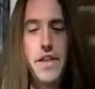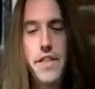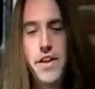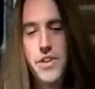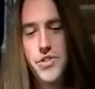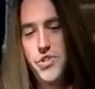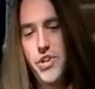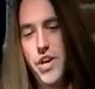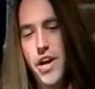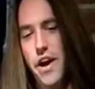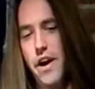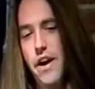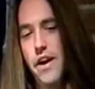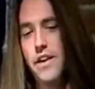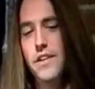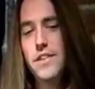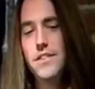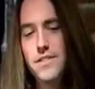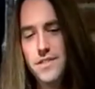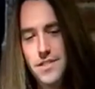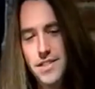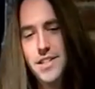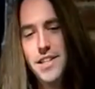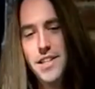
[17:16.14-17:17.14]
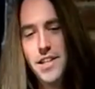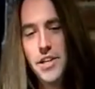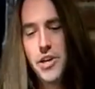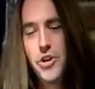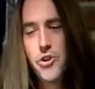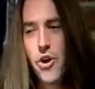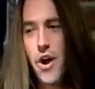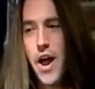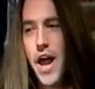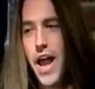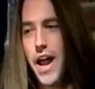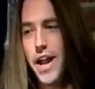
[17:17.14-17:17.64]
this year.
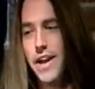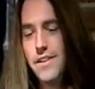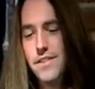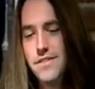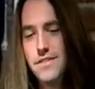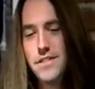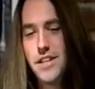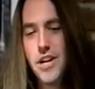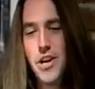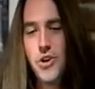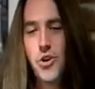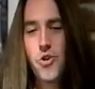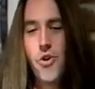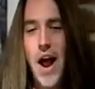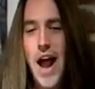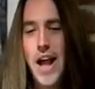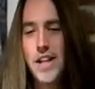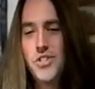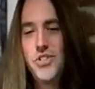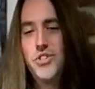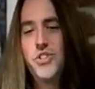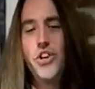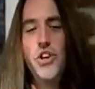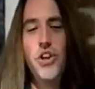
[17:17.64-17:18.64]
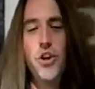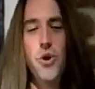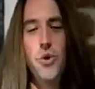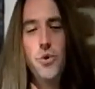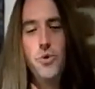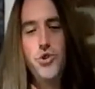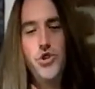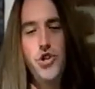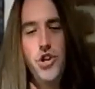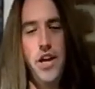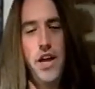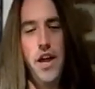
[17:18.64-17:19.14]
Great. Congrats to you,
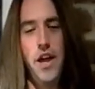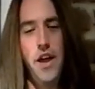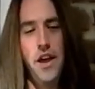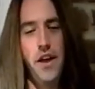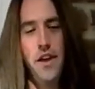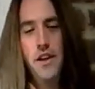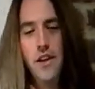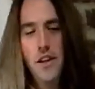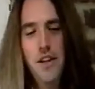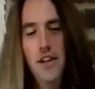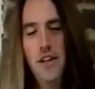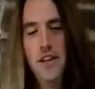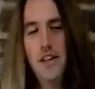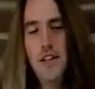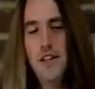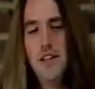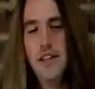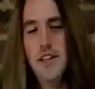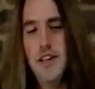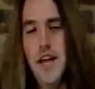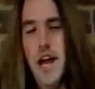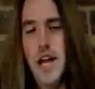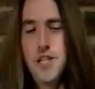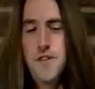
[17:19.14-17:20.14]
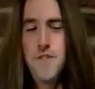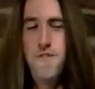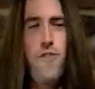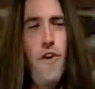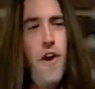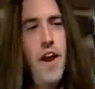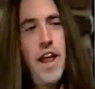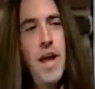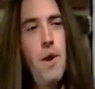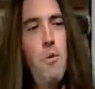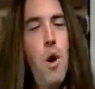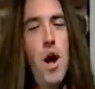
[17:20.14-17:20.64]
G. It's
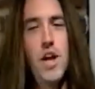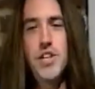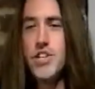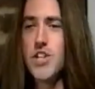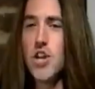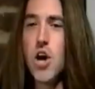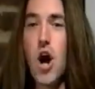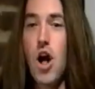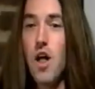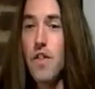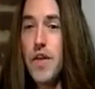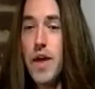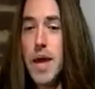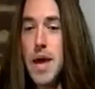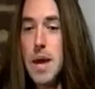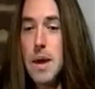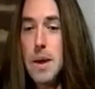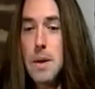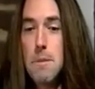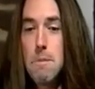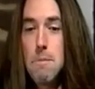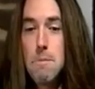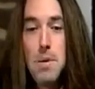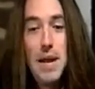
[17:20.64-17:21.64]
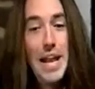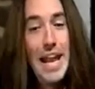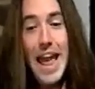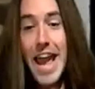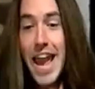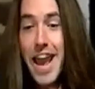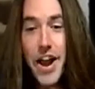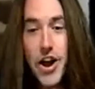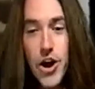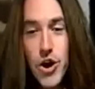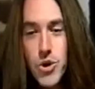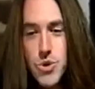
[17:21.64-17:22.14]
funny watching all the
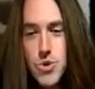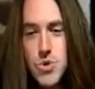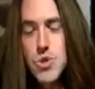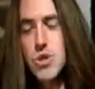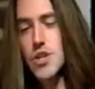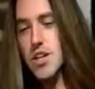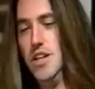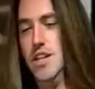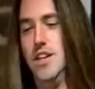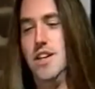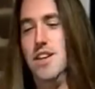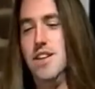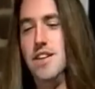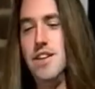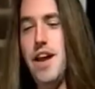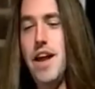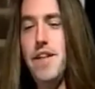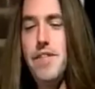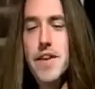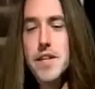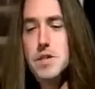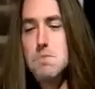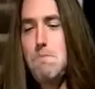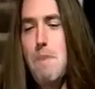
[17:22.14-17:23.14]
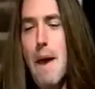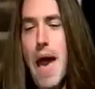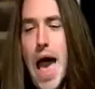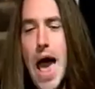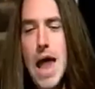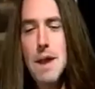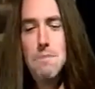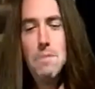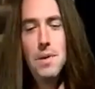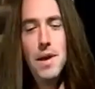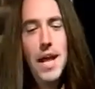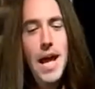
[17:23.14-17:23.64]
players in this
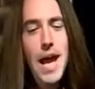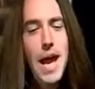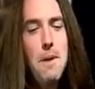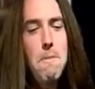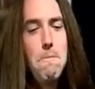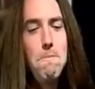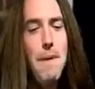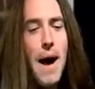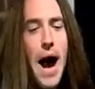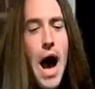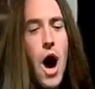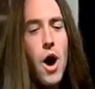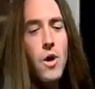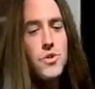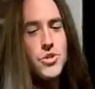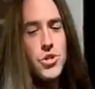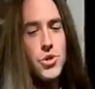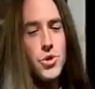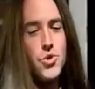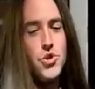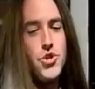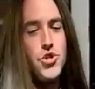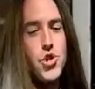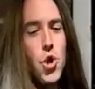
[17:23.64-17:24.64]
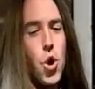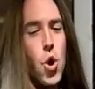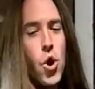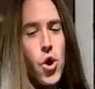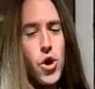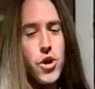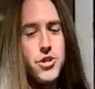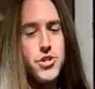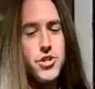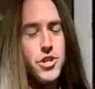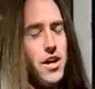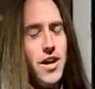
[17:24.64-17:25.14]
bad play bow to
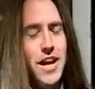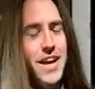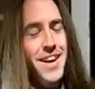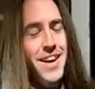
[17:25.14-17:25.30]
George,